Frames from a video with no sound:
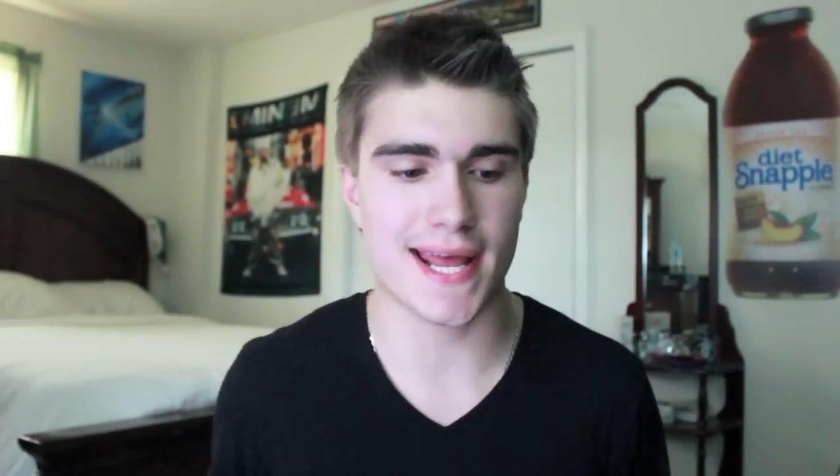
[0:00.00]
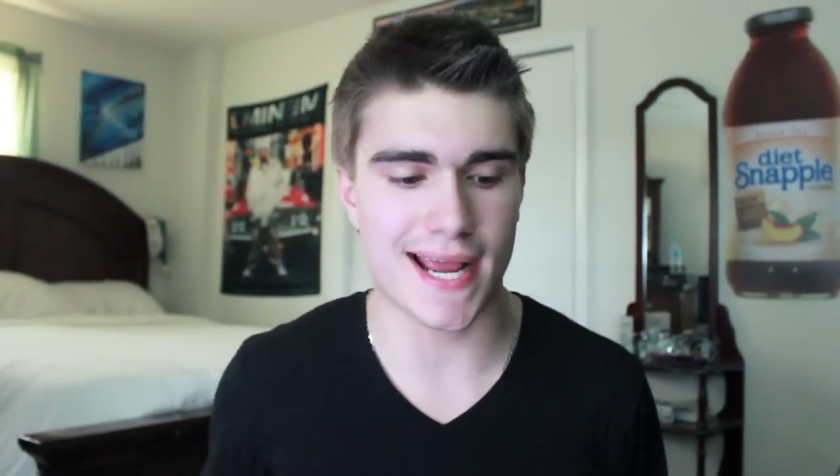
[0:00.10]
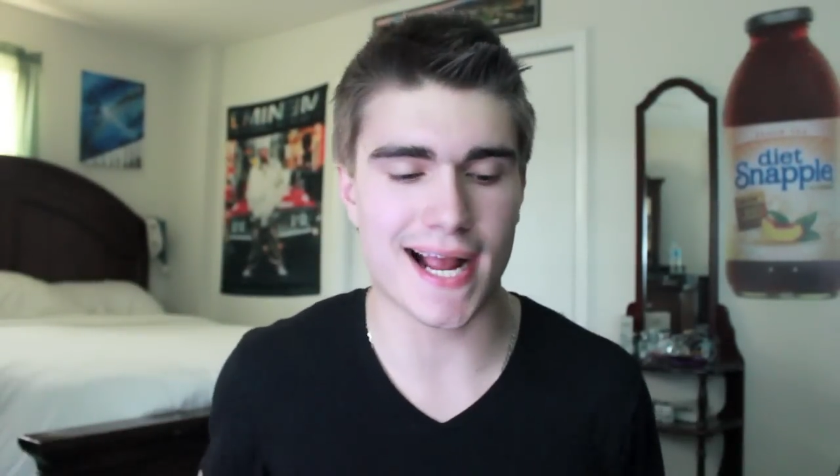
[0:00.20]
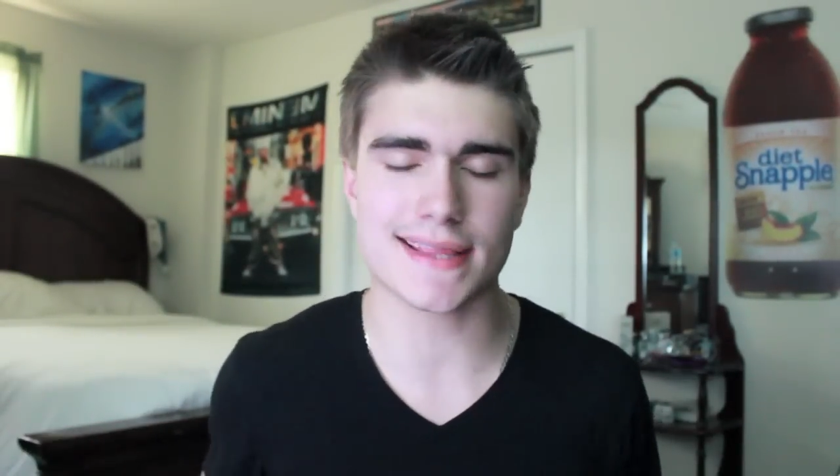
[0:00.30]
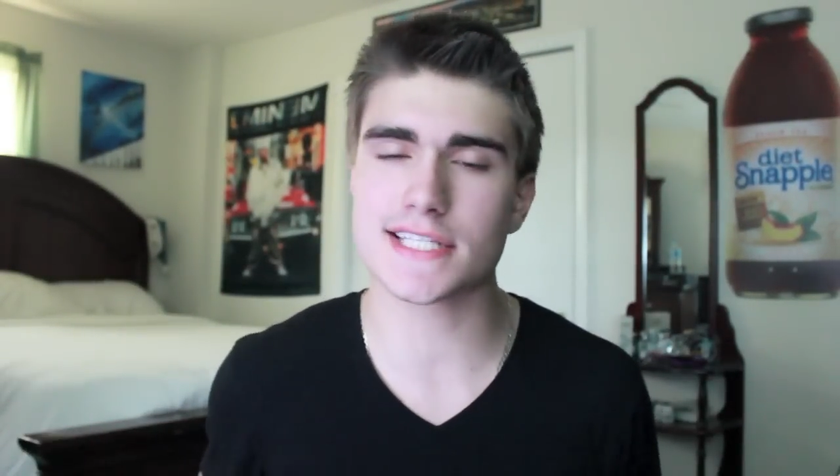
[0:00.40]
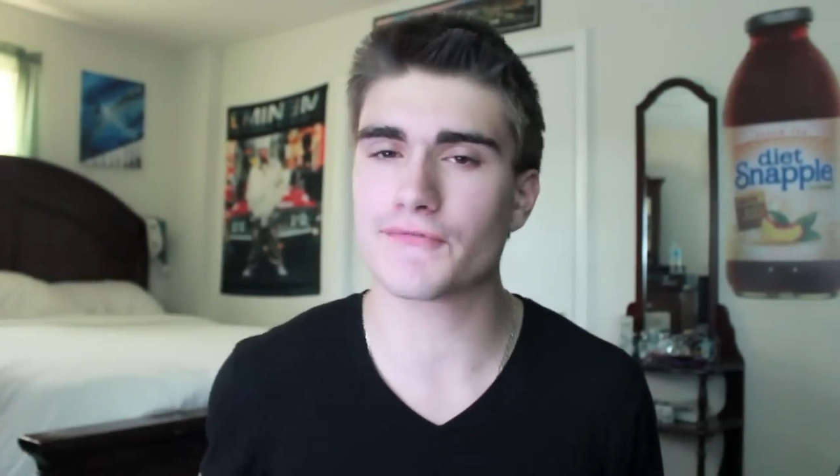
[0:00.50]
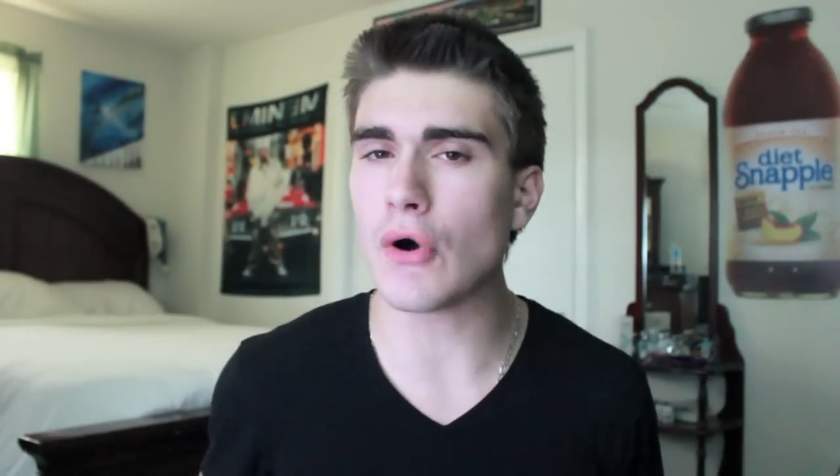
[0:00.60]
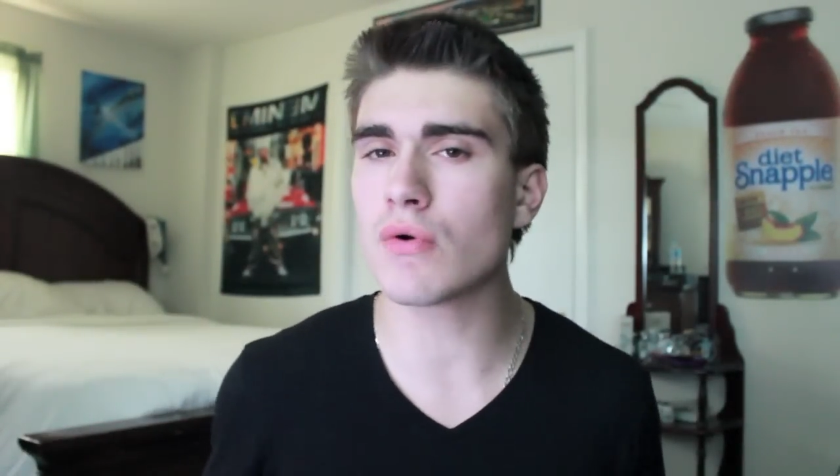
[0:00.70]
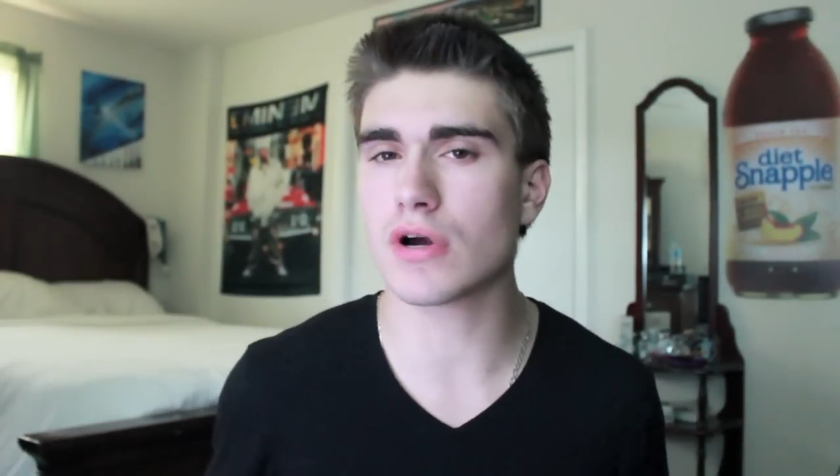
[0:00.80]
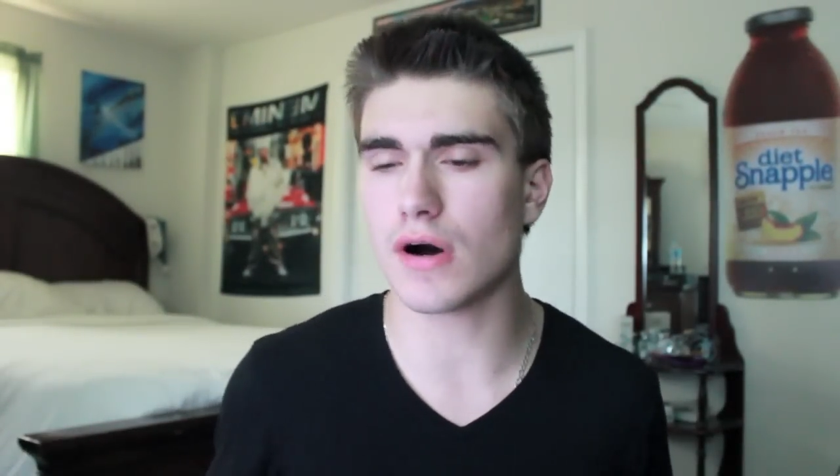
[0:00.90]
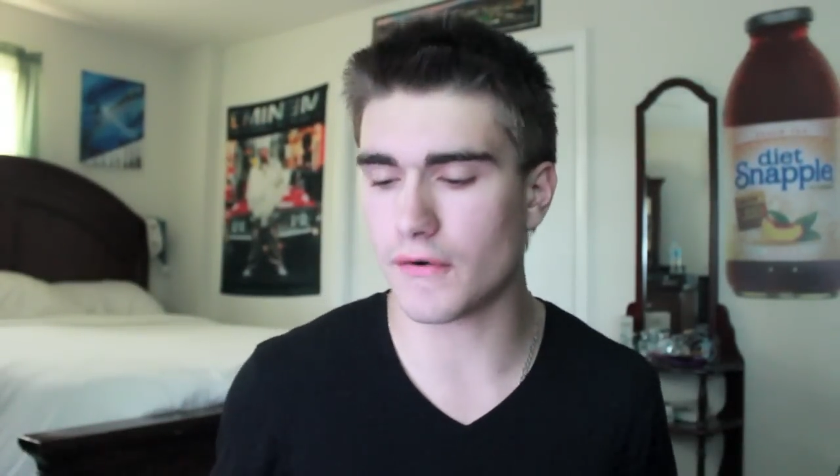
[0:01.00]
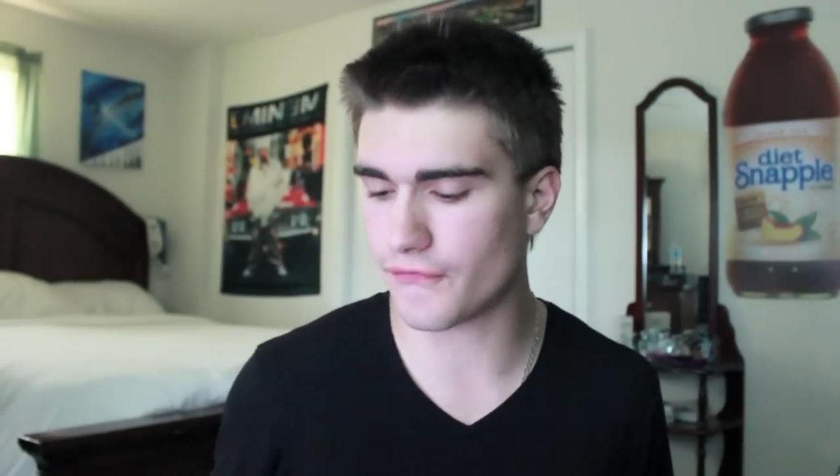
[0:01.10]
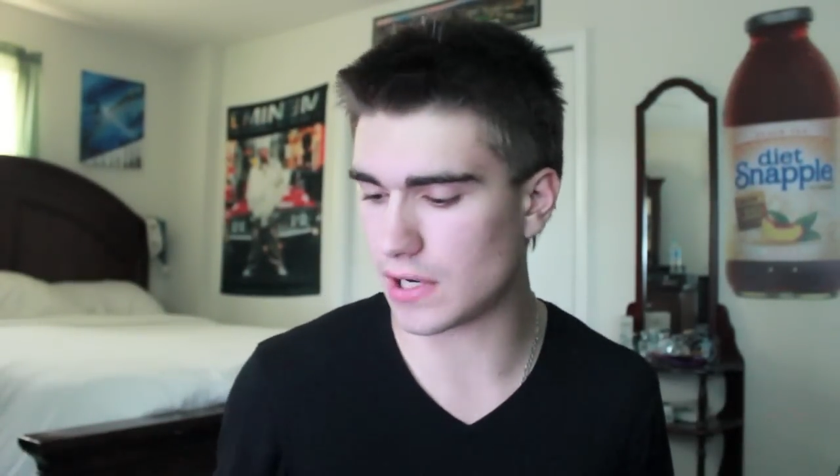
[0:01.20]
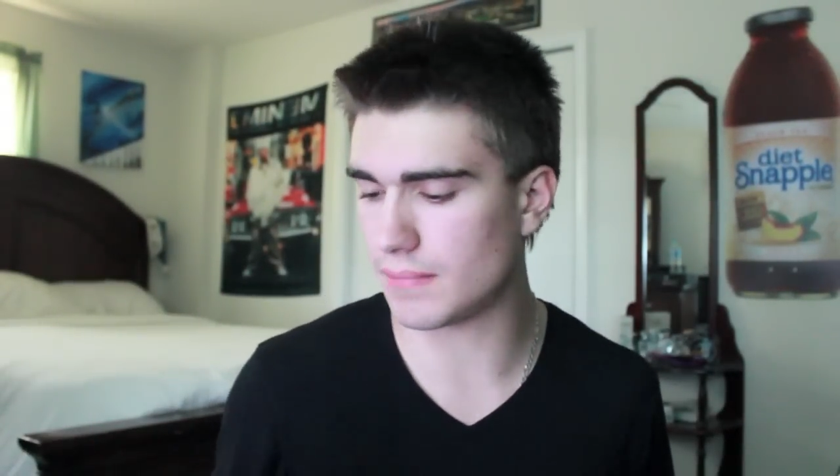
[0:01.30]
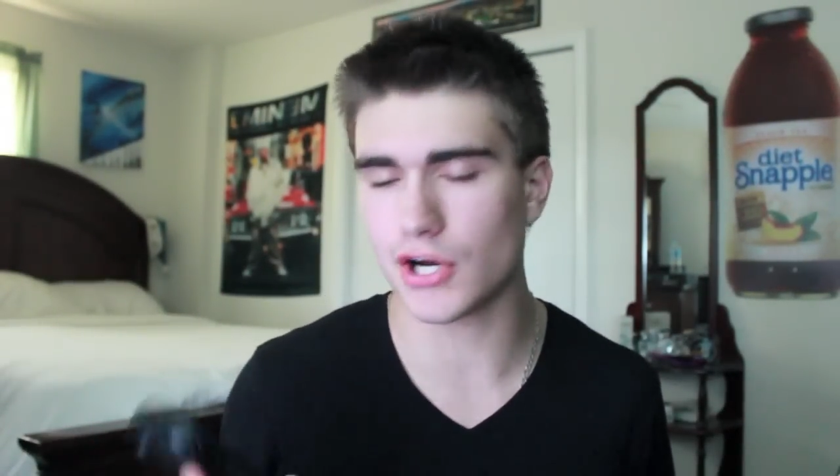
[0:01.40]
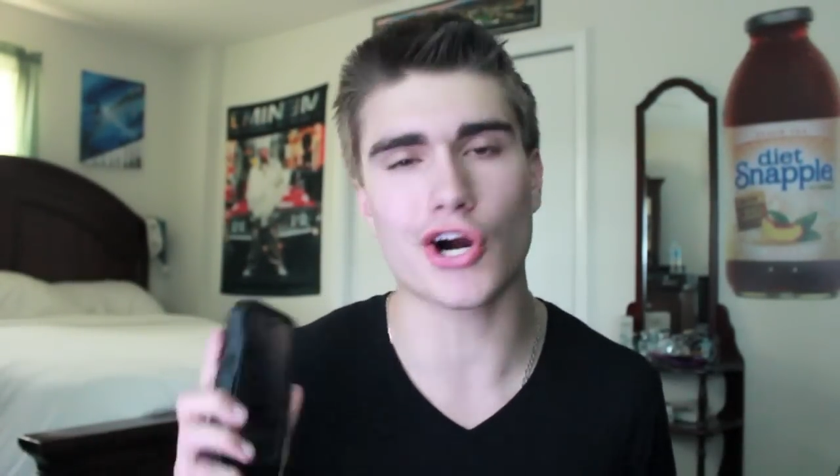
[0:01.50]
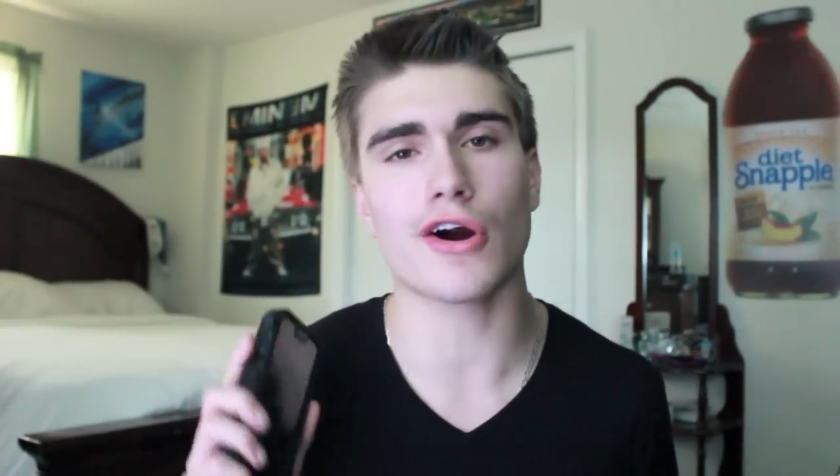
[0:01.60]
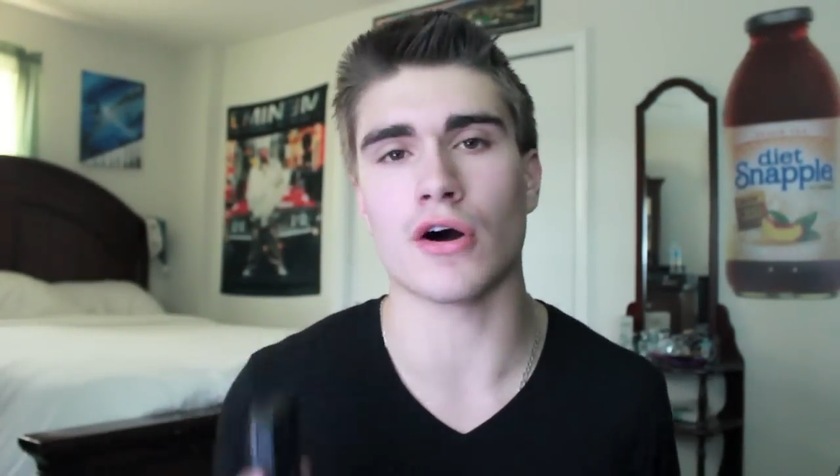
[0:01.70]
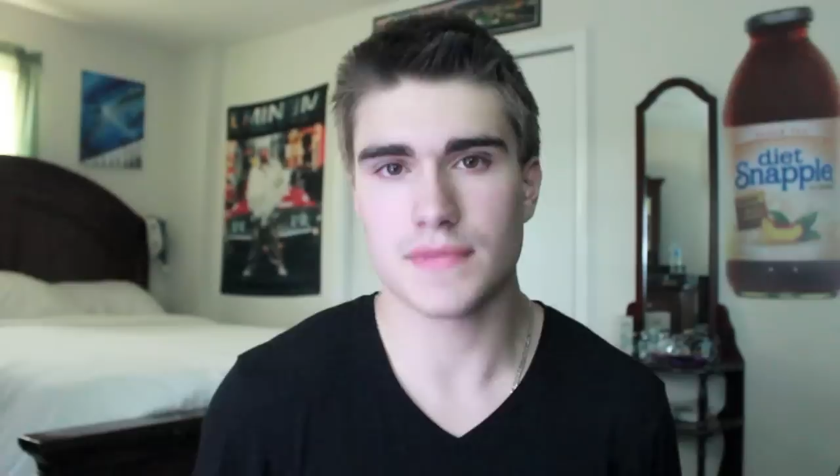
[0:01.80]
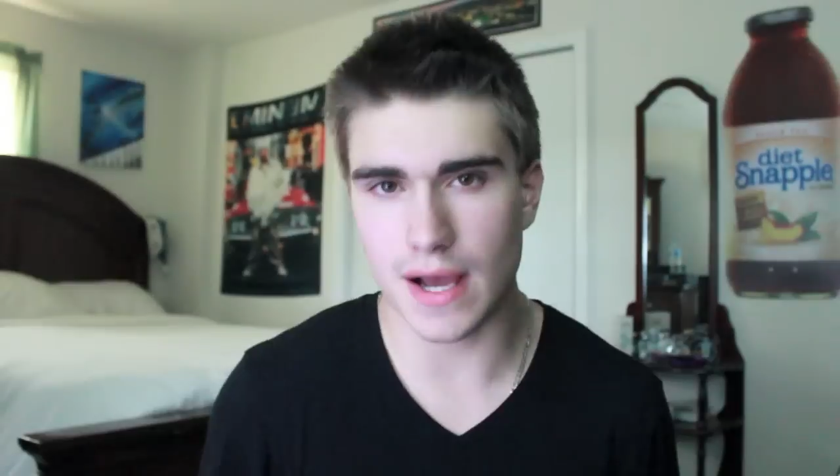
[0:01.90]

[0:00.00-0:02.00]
and I got this phone call from a girl.